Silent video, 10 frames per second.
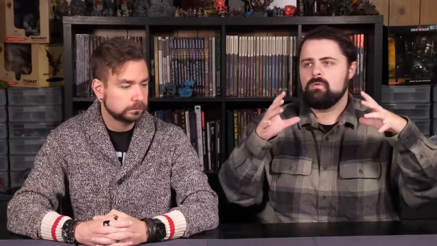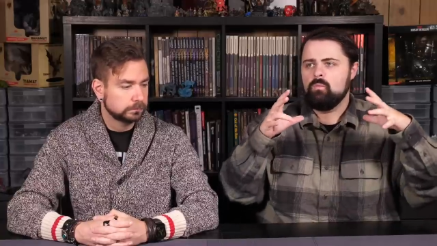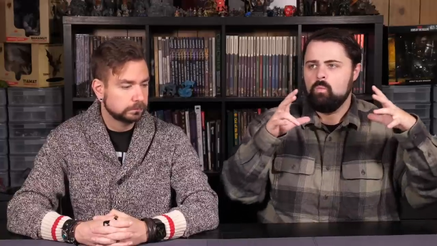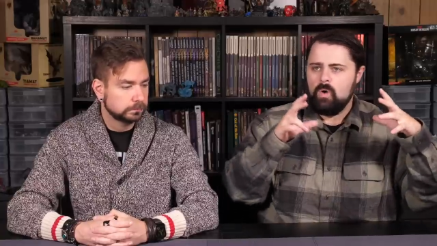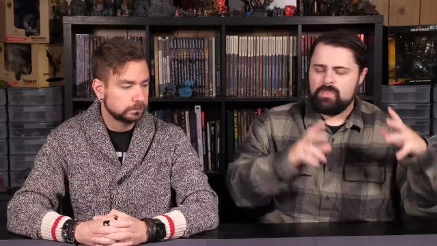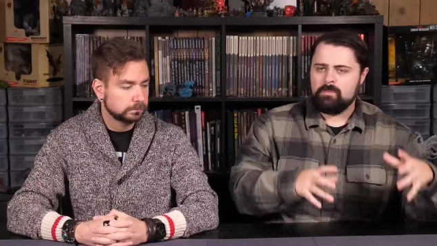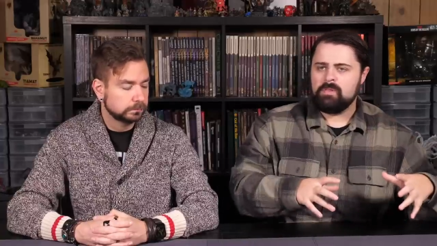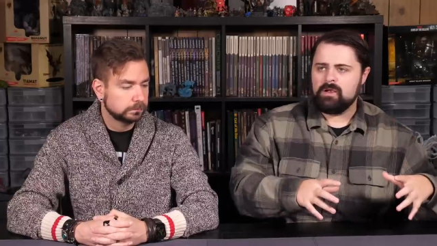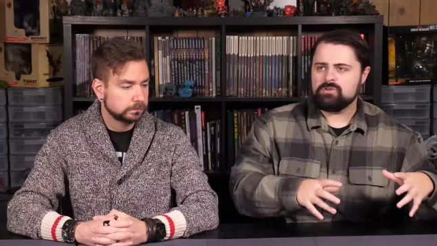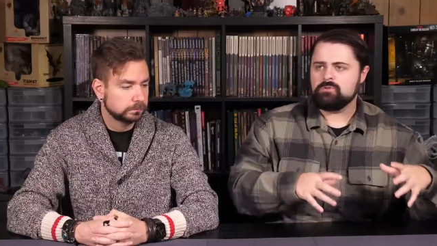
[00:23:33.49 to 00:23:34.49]
Speaker 1: what the
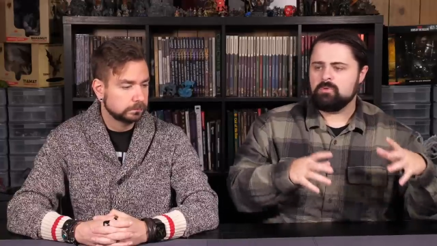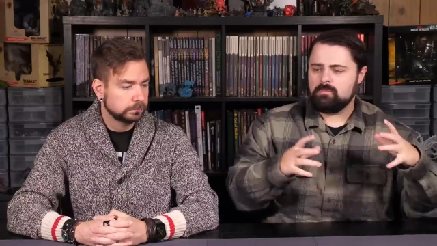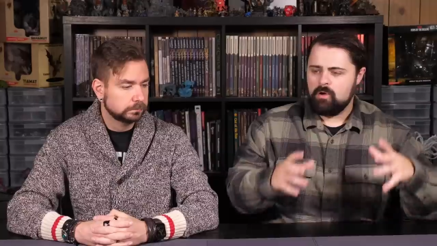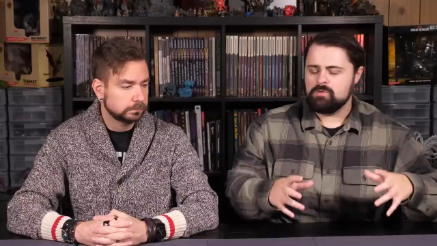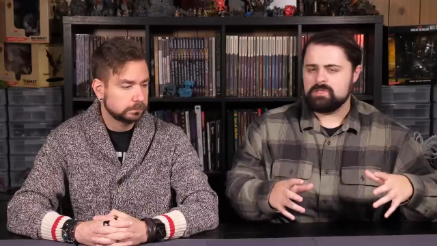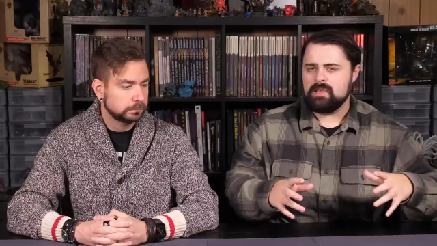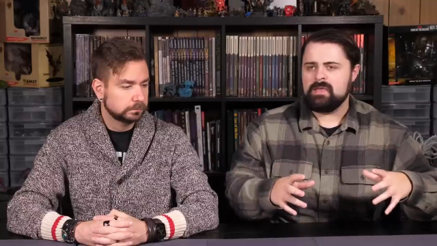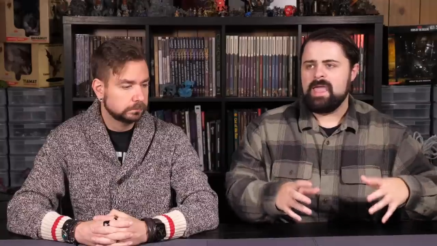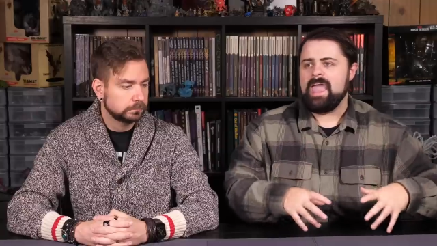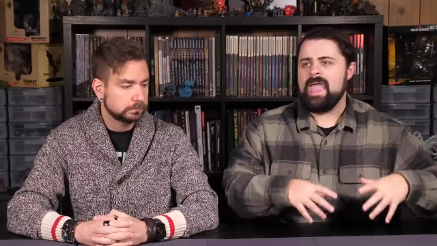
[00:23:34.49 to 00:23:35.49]
players are
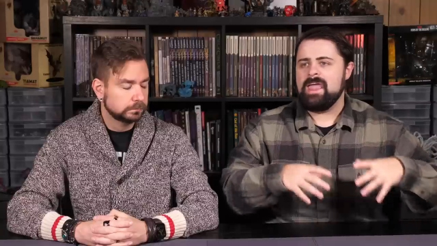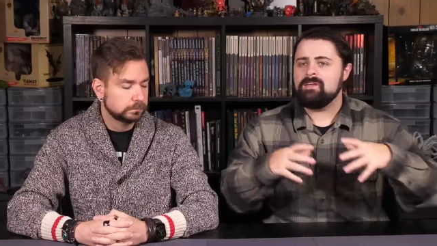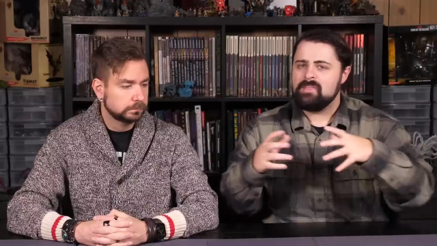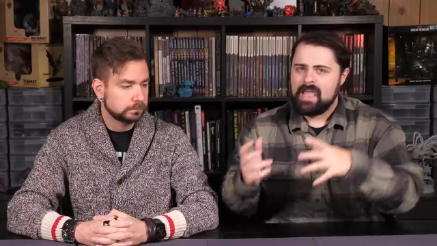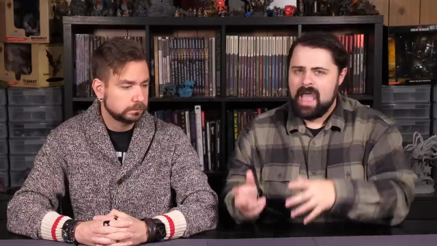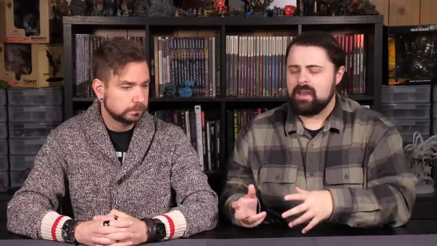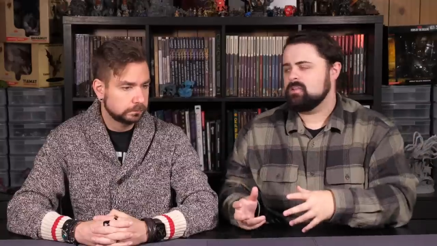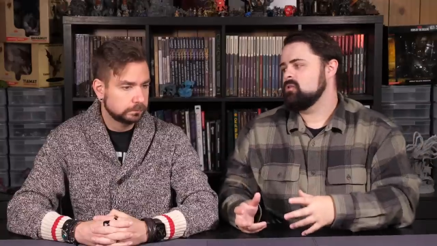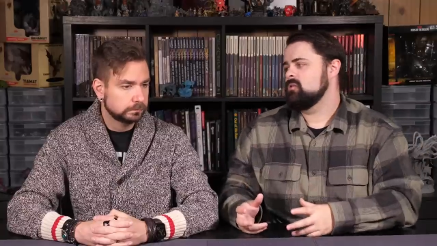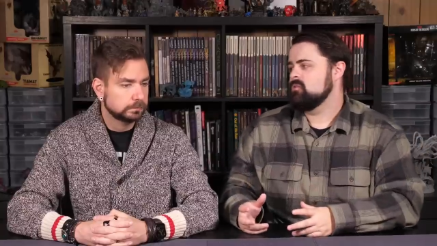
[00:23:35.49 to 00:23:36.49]
proposing and the
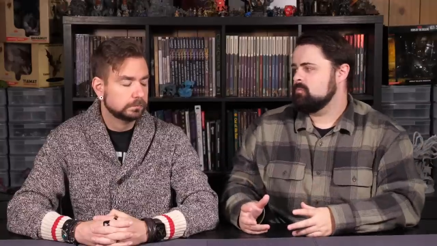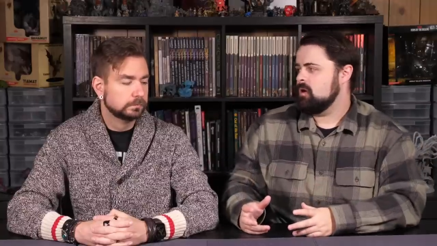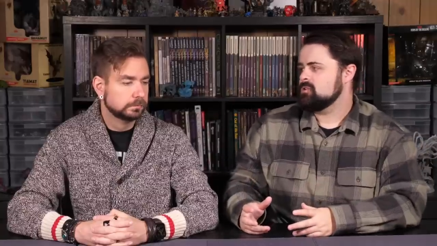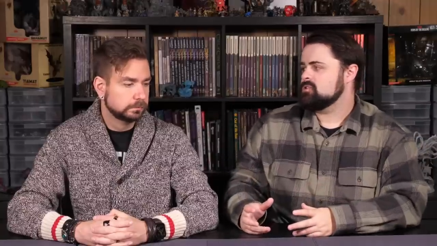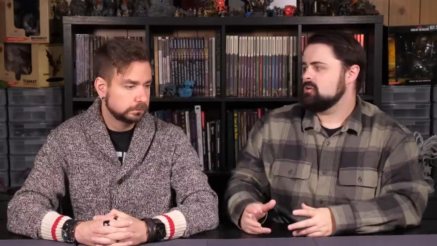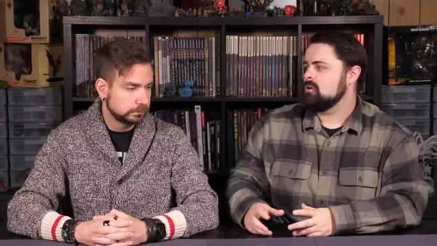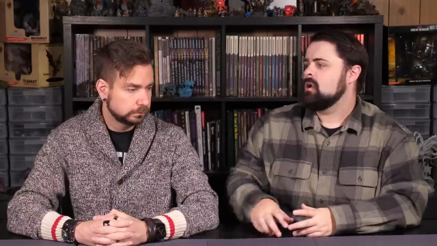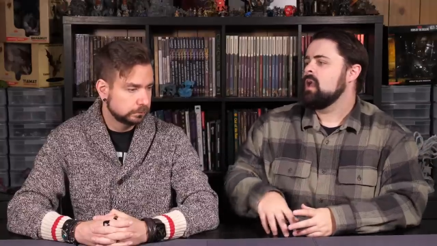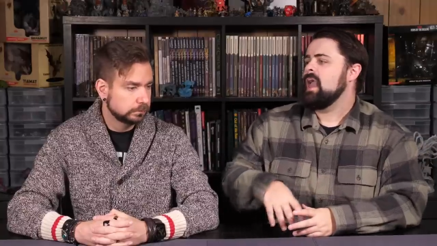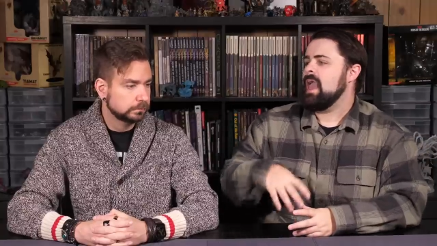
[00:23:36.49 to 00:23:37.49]
attitude of the monster
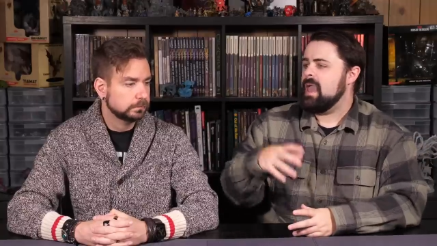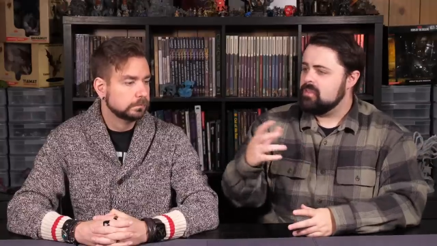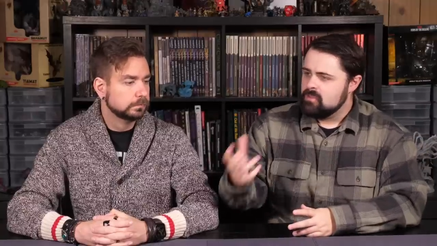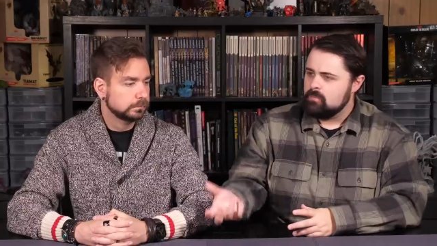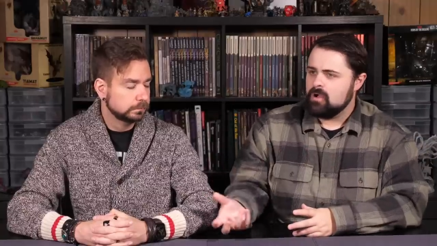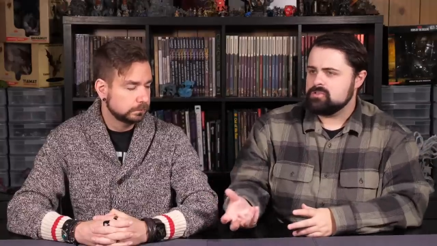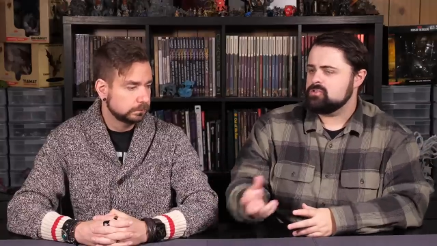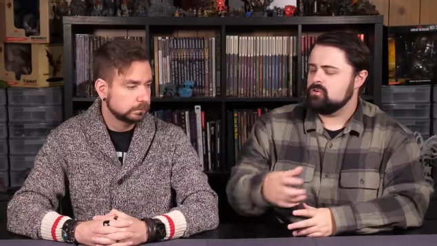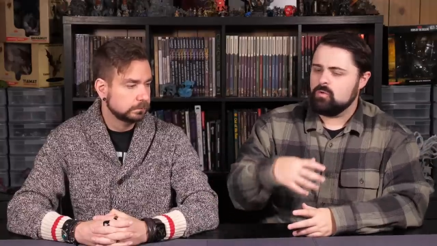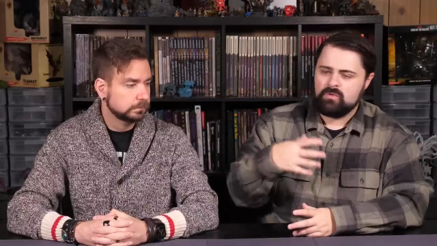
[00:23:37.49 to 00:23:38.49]
and the
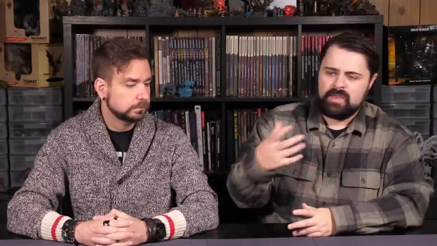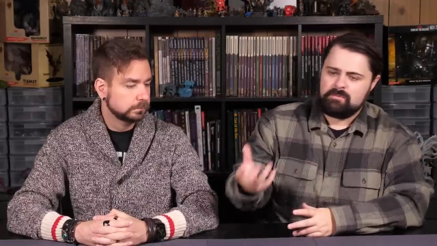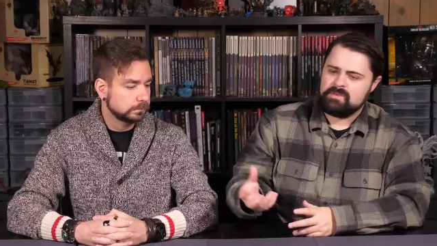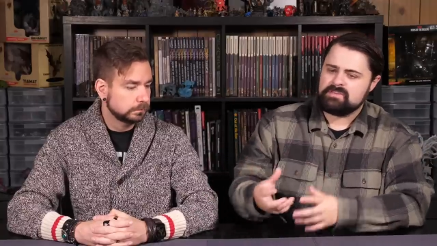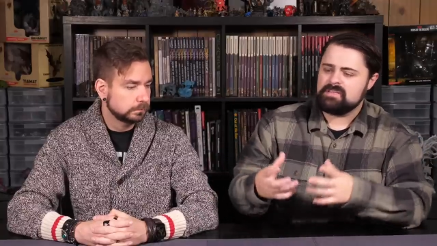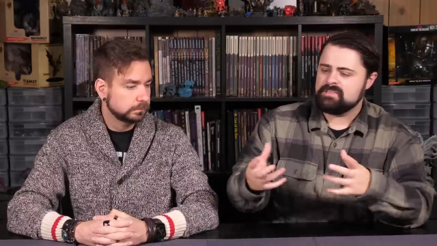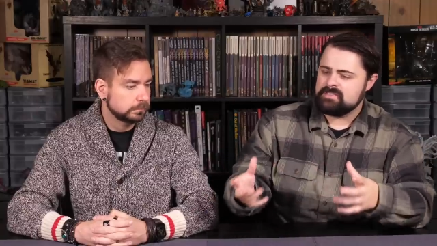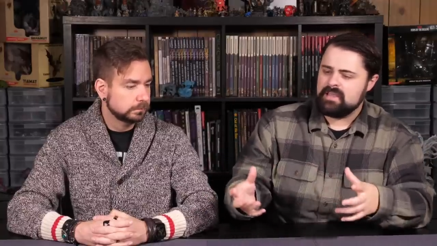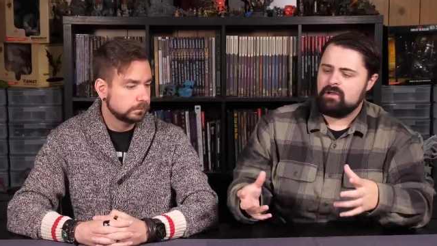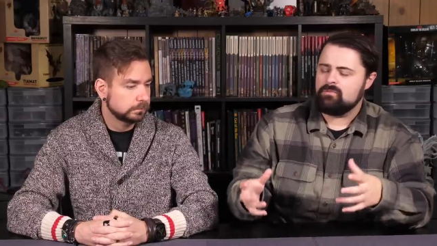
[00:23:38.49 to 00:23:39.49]
monster or the NPC
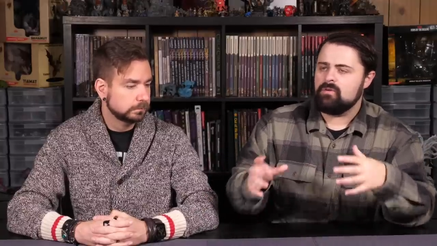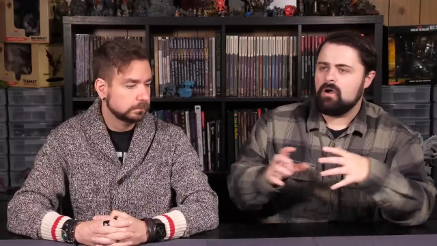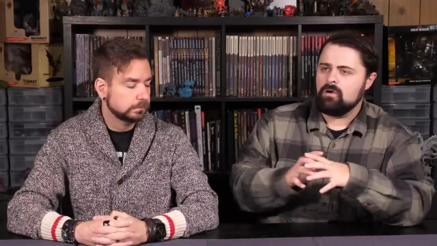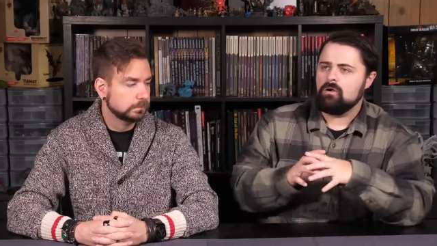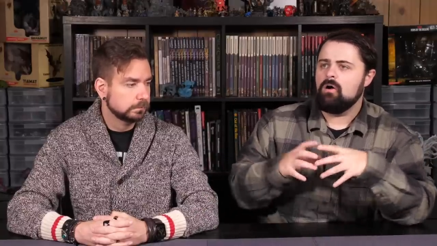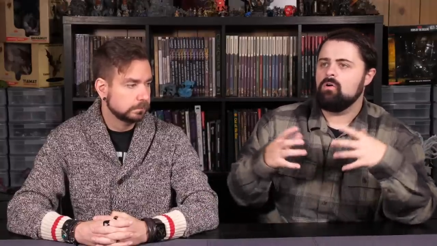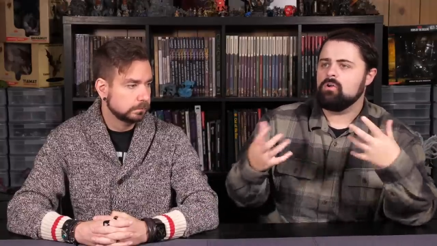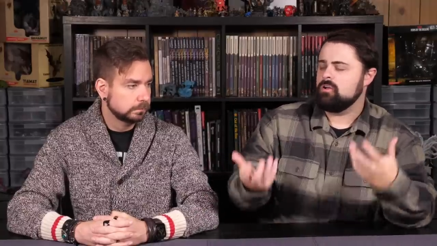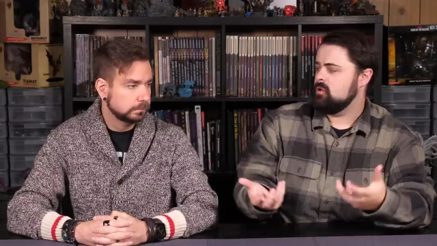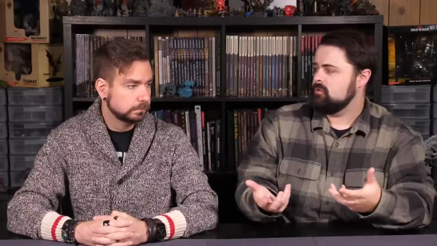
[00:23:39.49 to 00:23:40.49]
itself are all
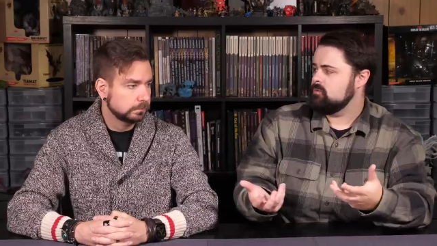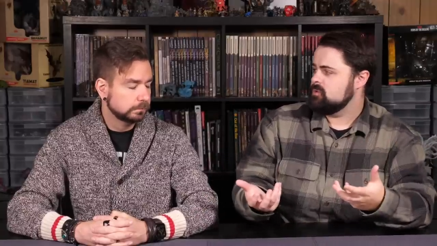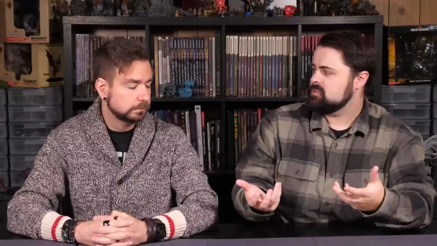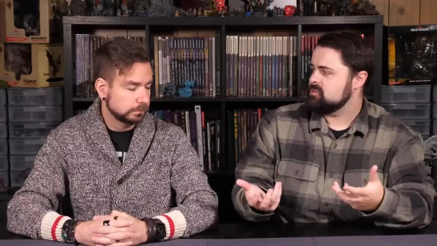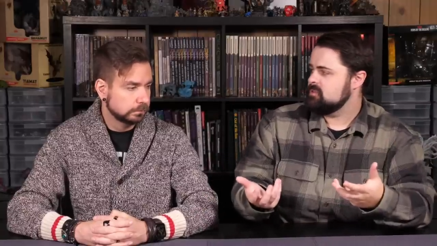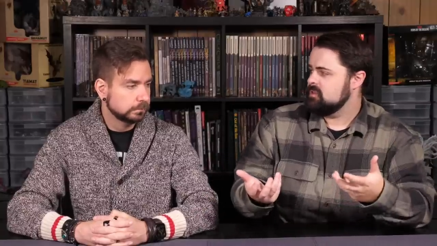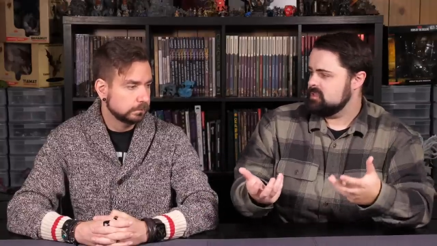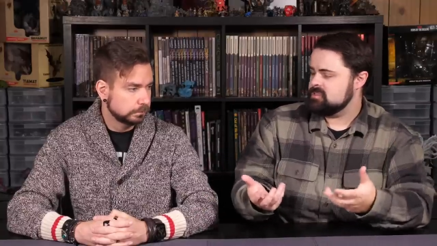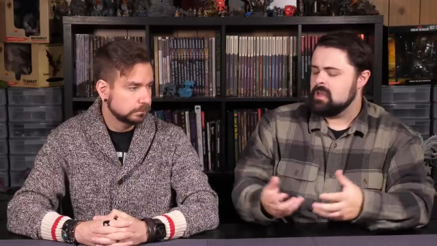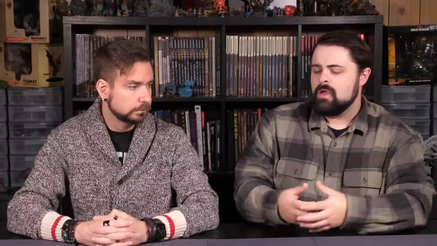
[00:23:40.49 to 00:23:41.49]
going to influence this.